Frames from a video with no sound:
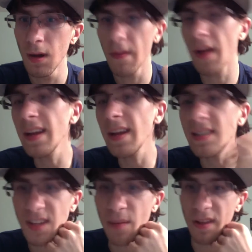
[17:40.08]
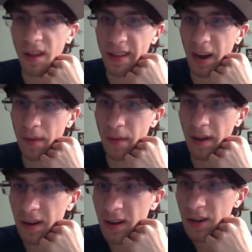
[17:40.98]
They need something like that. I
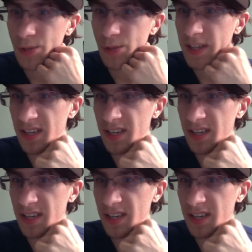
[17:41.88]
mean, just because the